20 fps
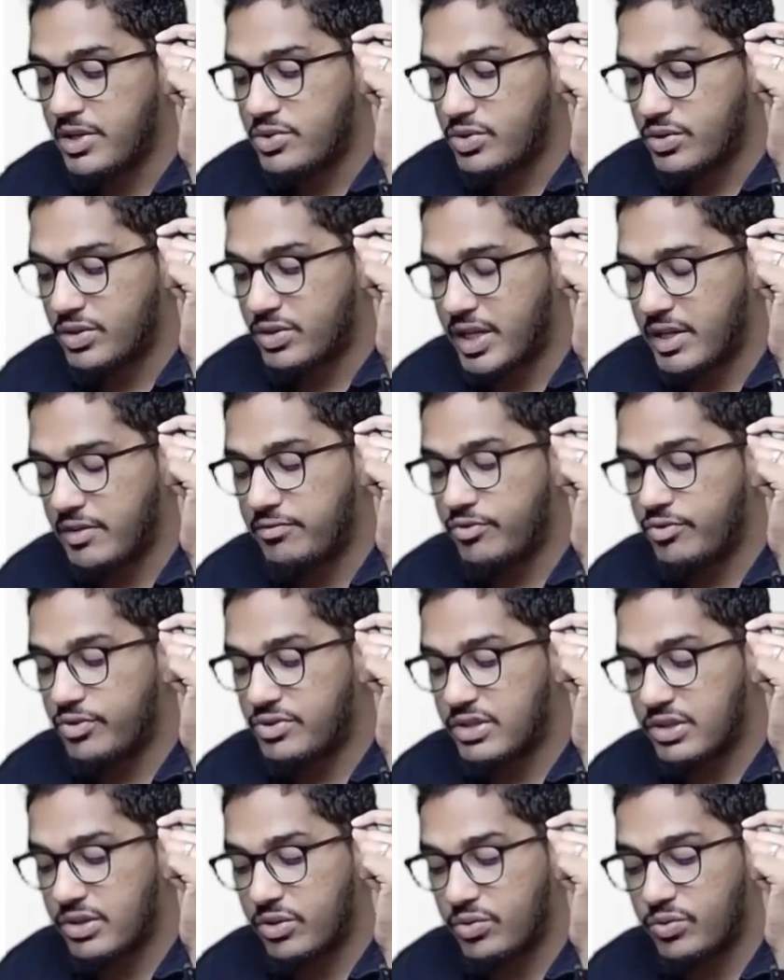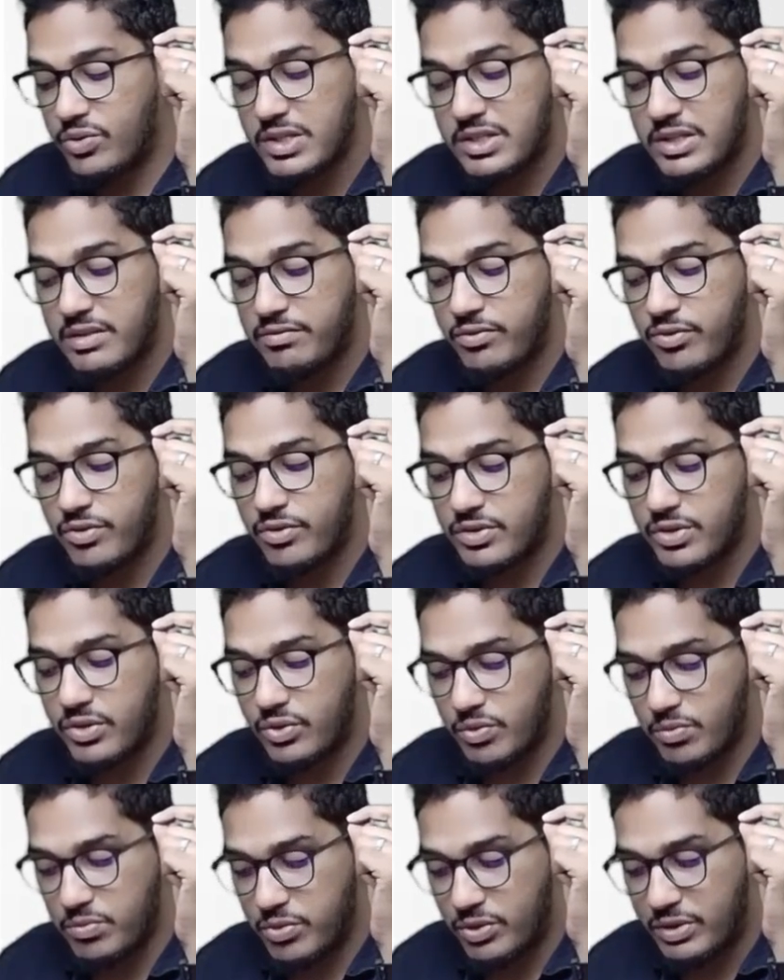So 3402, SA
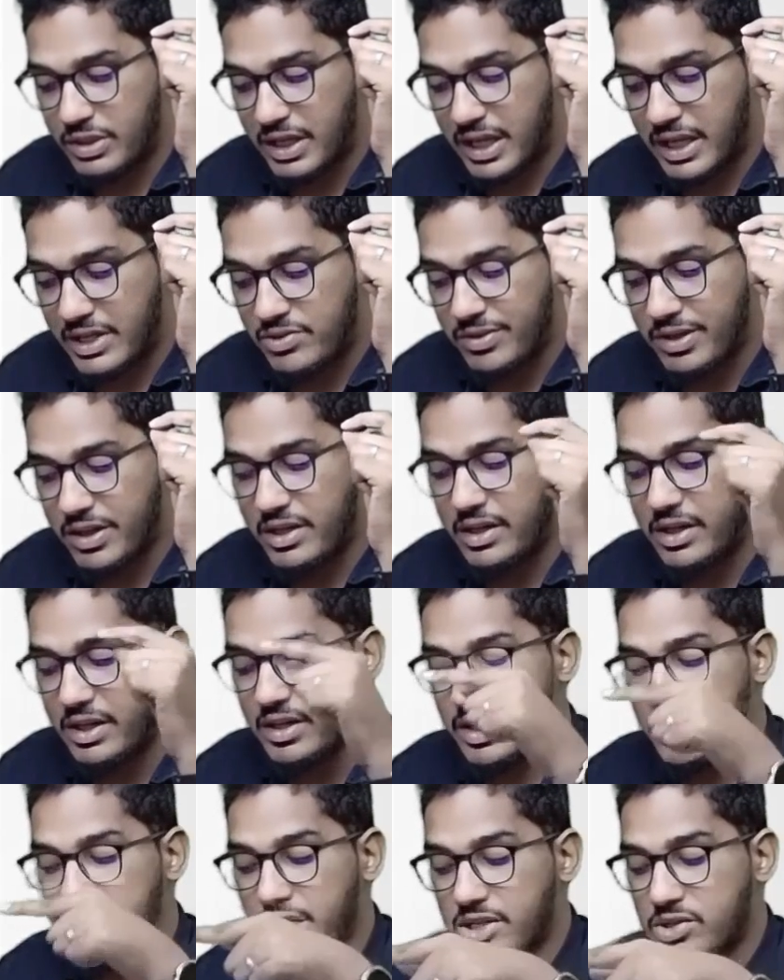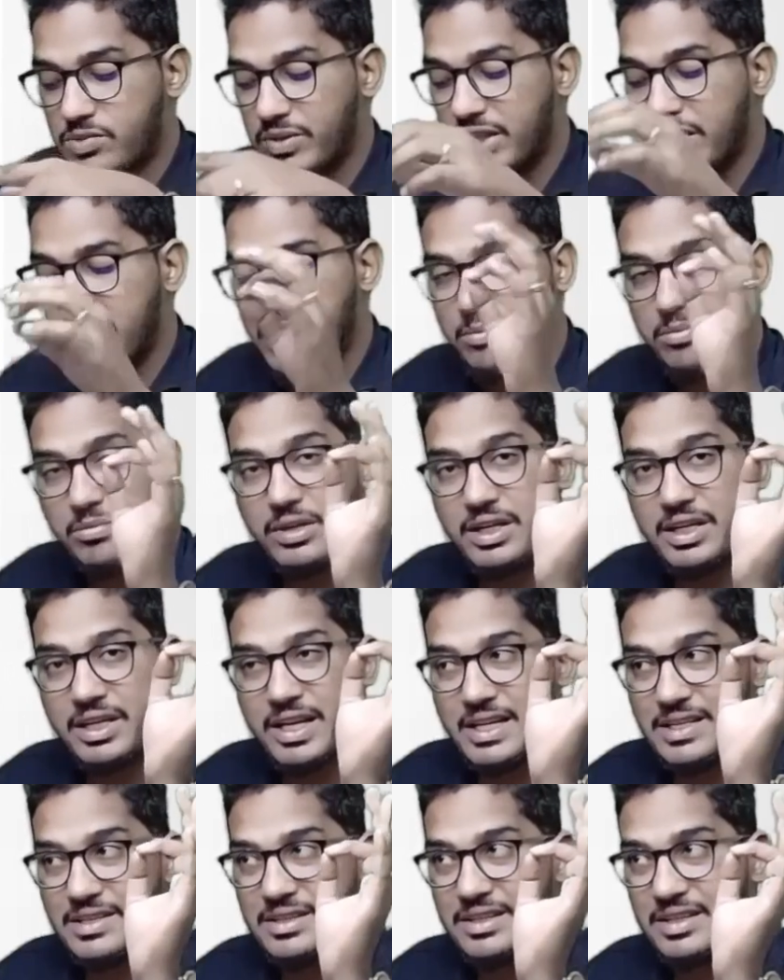402, both are actually related. That's why the numbering
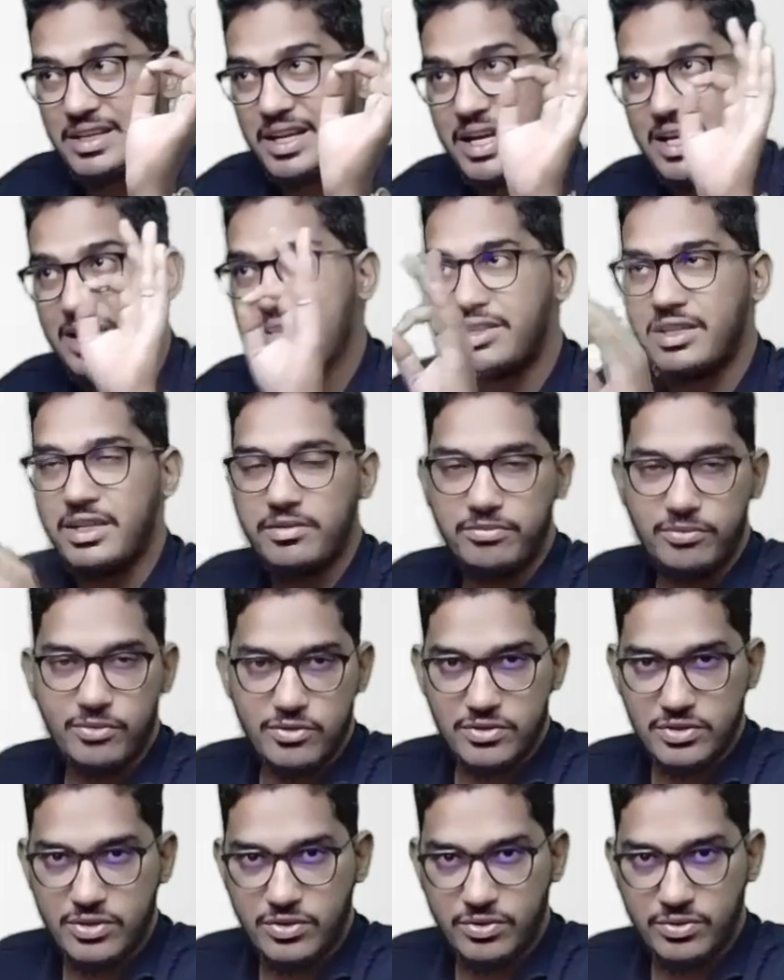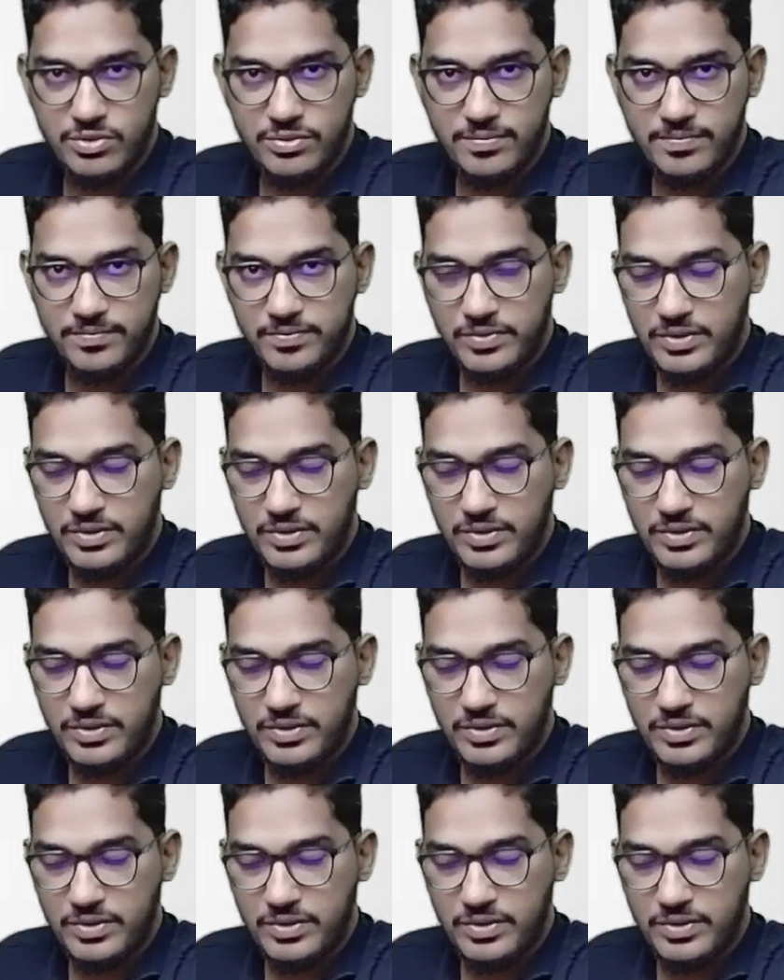SAE 3402.